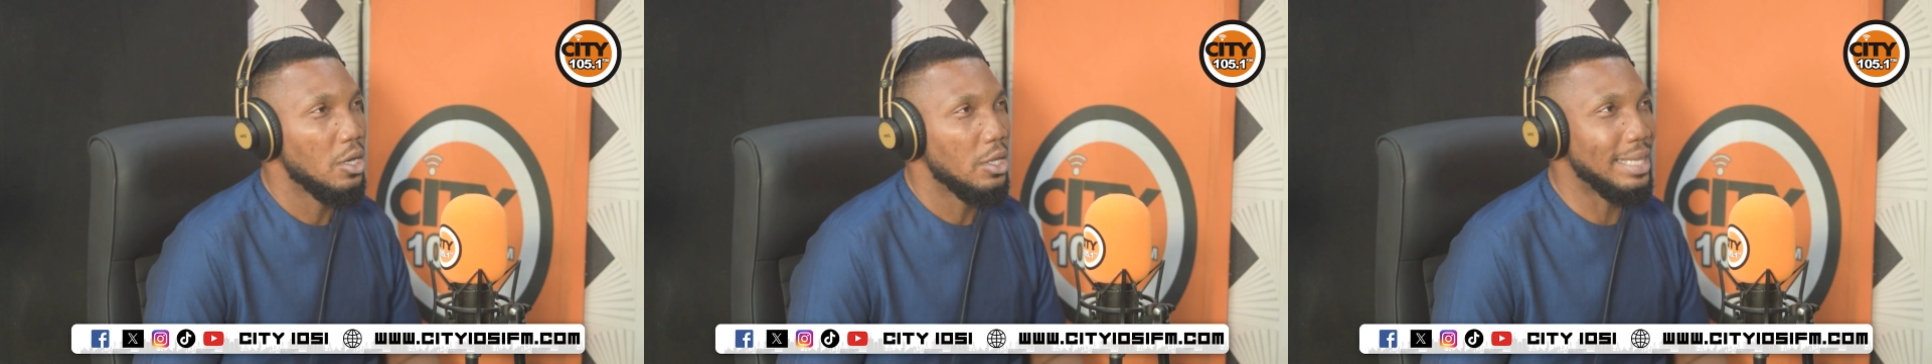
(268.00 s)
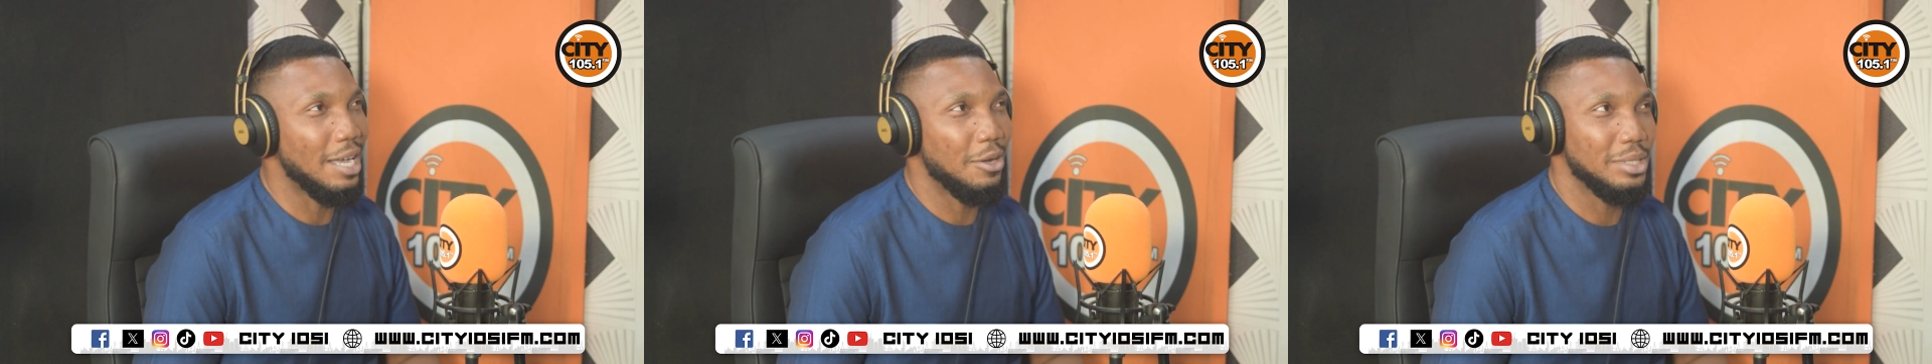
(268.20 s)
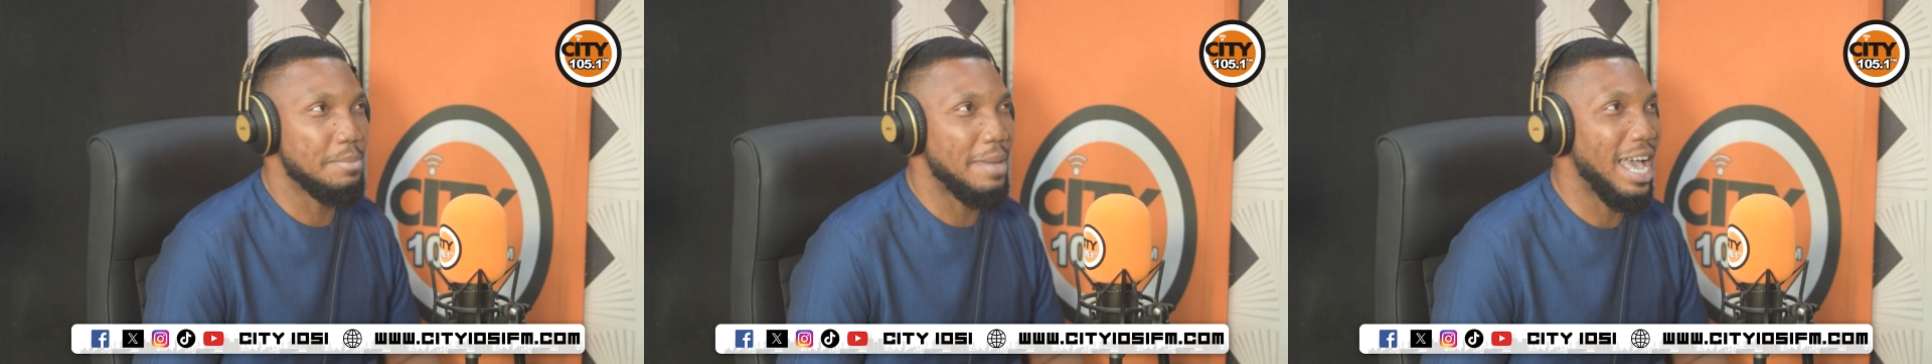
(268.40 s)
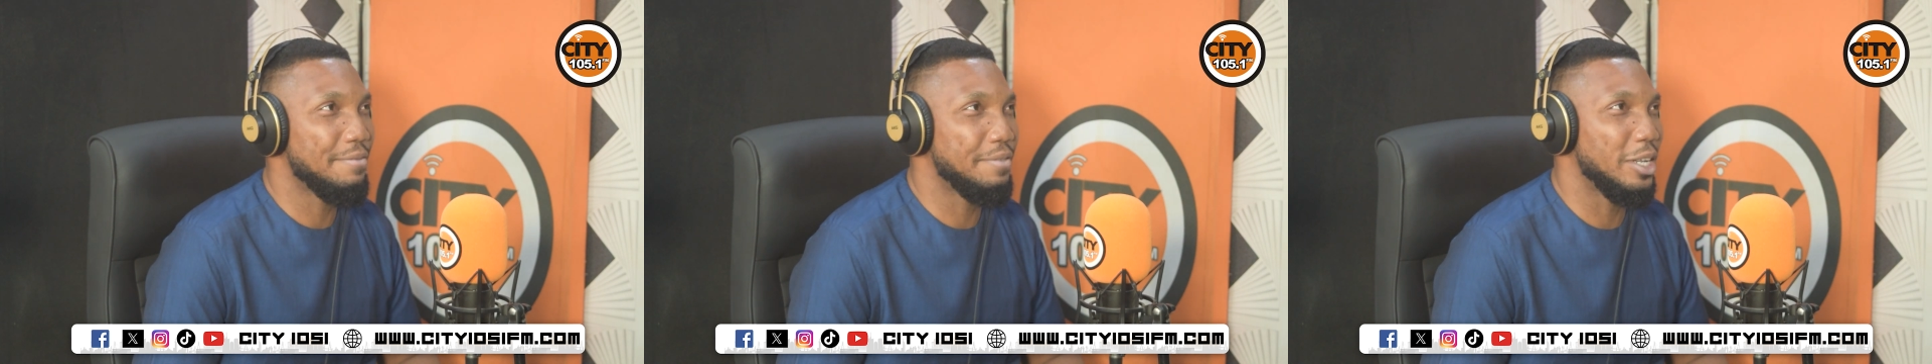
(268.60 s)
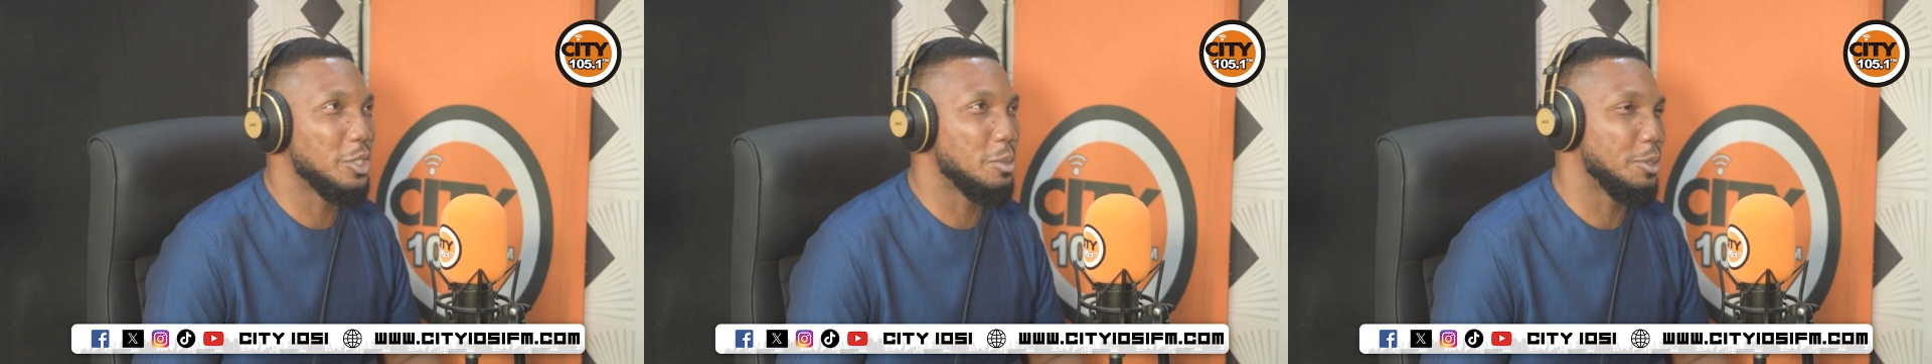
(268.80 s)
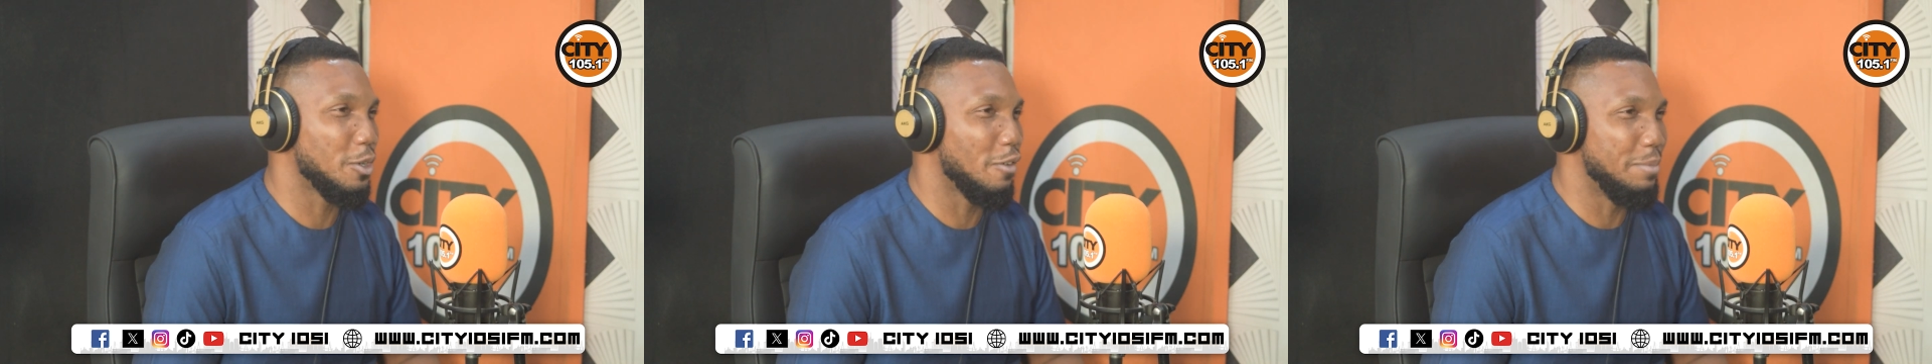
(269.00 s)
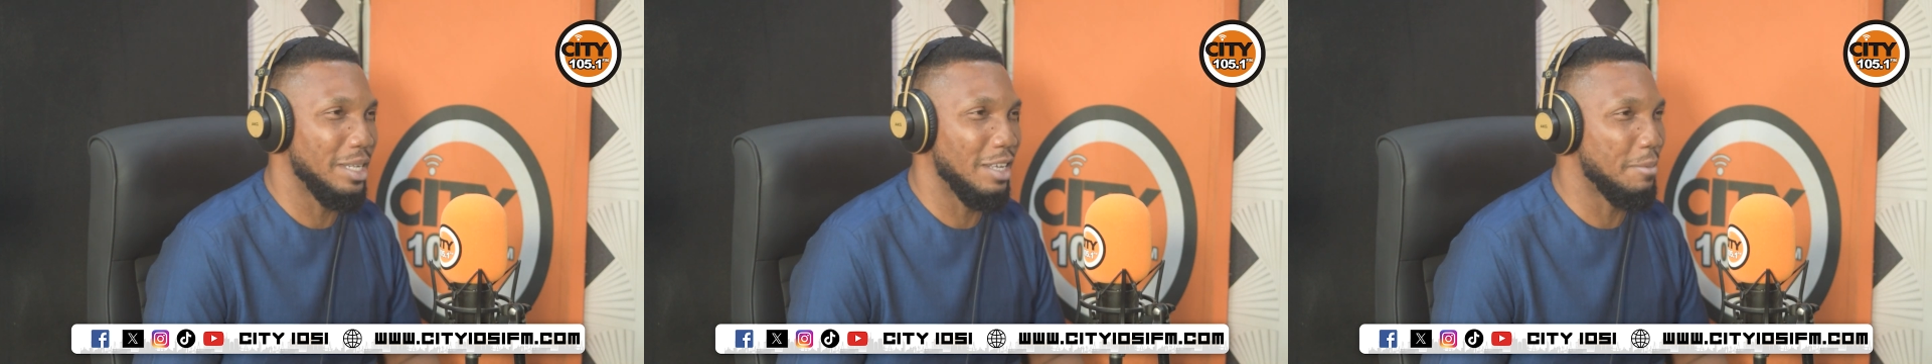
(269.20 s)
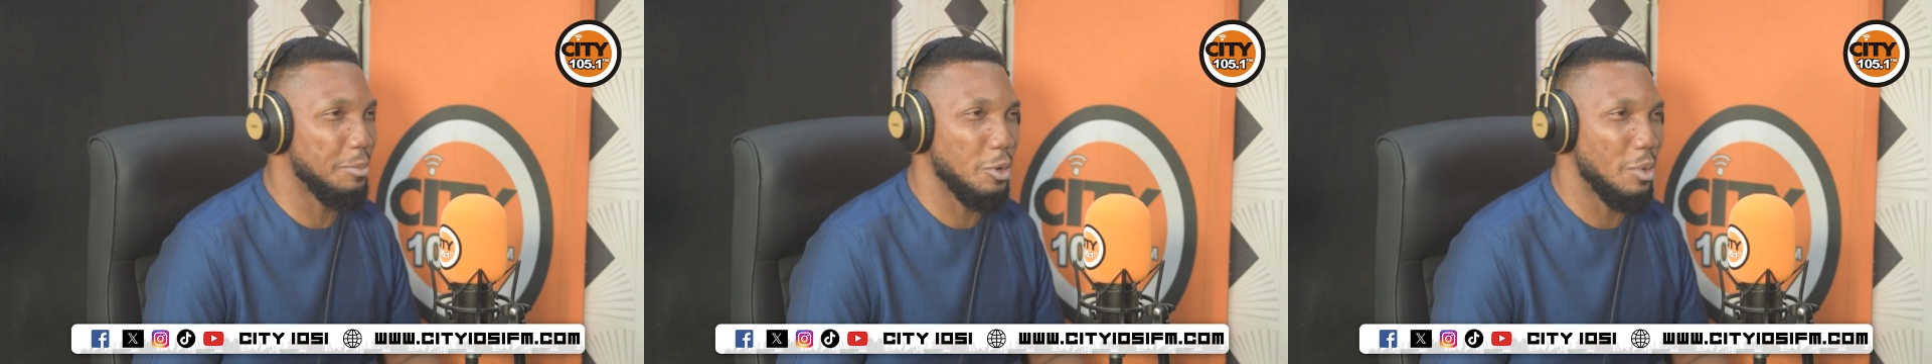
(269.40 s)
Now, they might have a little bit of
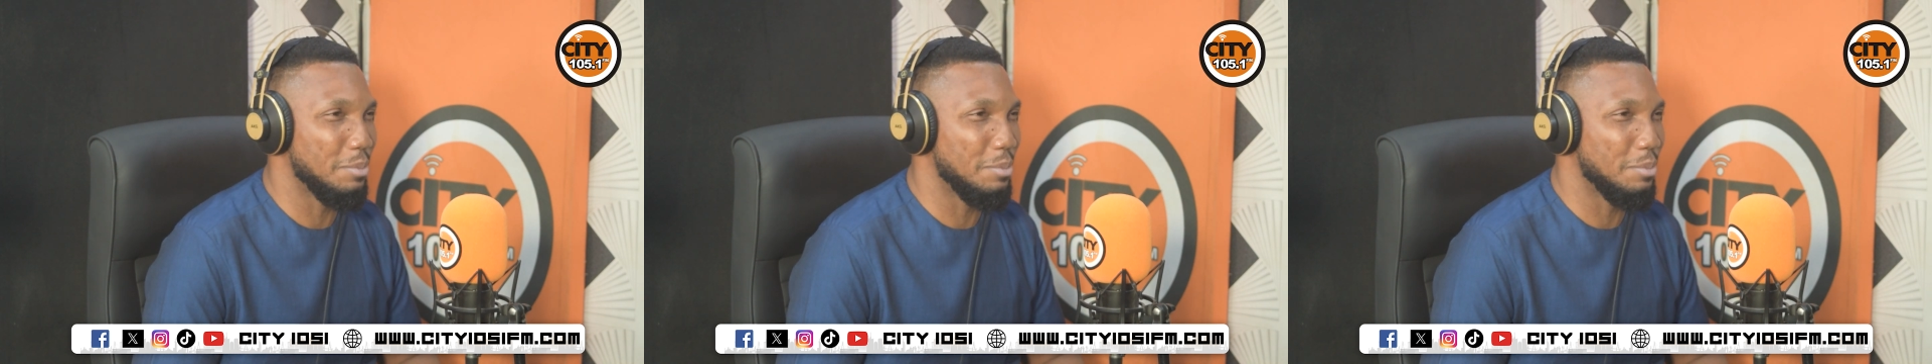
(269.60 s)
belief, maybe